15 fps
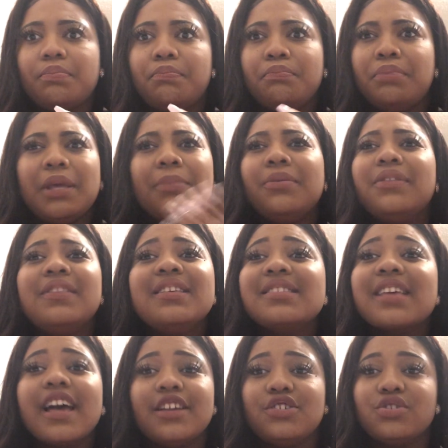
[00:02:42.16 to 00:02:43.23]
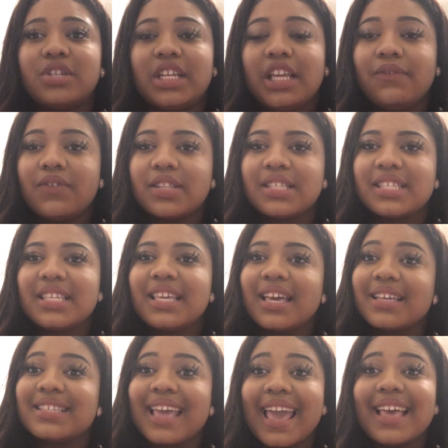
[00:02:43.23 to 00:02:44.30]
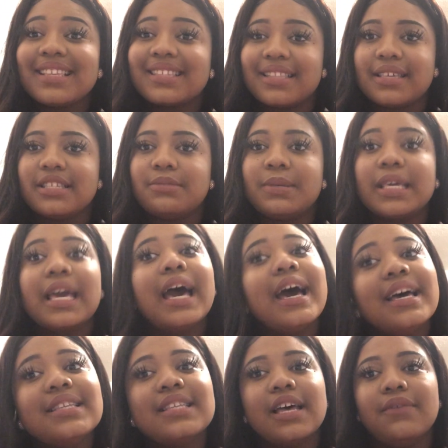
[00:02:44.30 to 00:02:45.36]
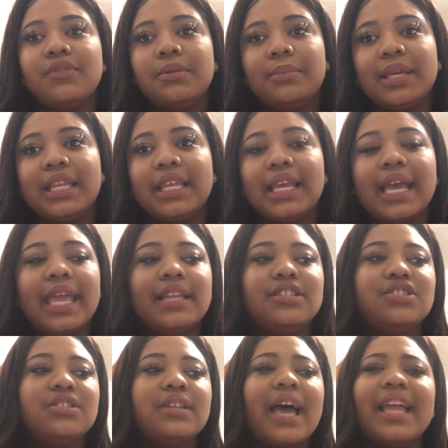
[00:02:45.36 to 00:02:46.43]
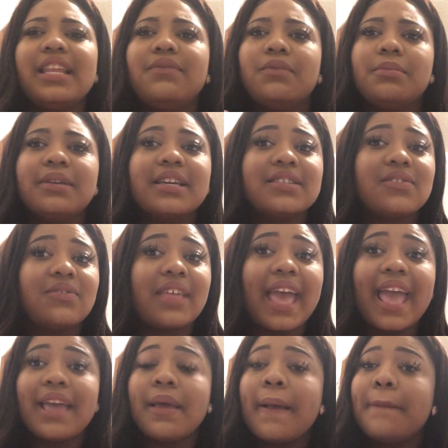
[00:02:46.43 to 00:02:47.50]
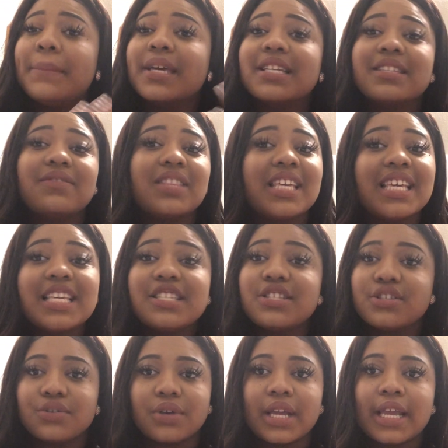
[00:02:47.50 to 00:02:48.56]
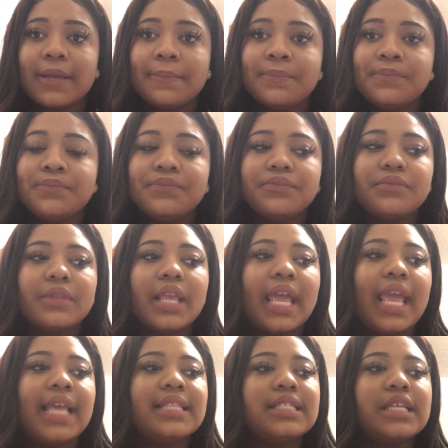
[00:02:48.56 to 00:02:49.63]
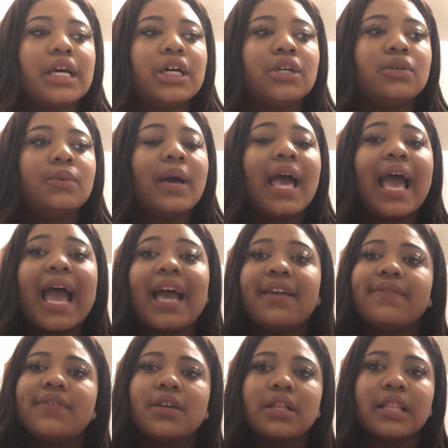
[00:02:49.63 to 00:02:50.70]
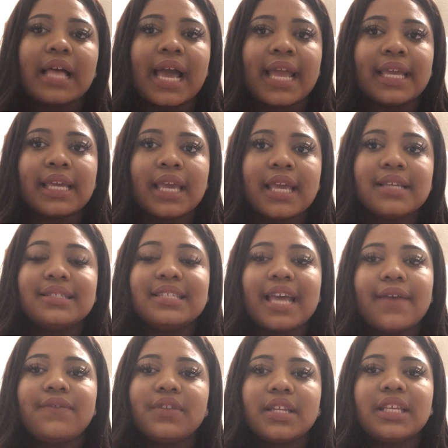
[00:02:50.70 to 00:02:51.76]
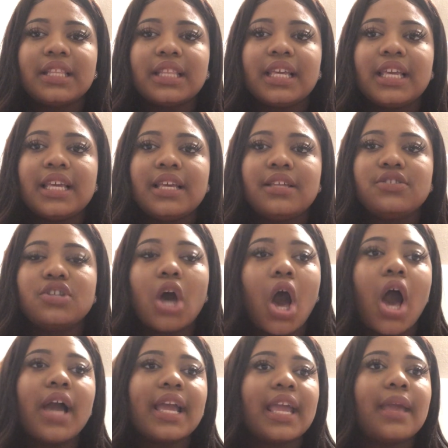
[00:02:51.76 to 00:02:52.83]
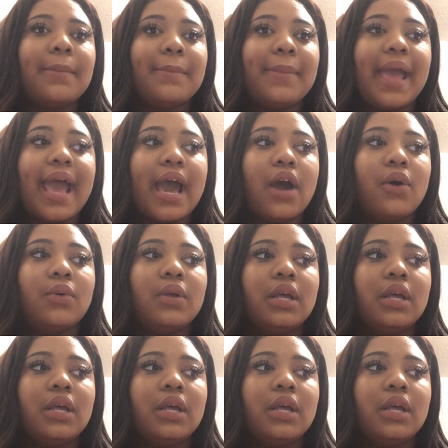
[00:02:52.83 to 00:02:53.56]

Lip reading: people in this country even see us as this because of the media, and not even because of that, because of the history. And so I feel like definitely talking about